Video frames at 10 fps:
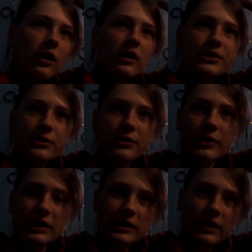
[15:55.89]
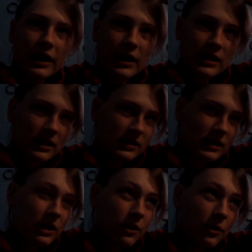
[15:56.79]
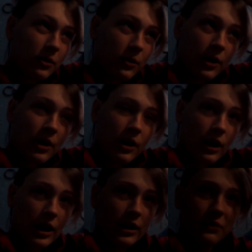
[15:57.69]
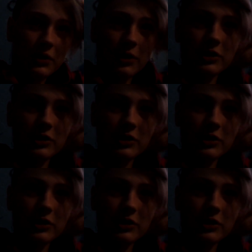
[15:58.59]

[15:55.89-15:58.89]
like a sort of a like it is see through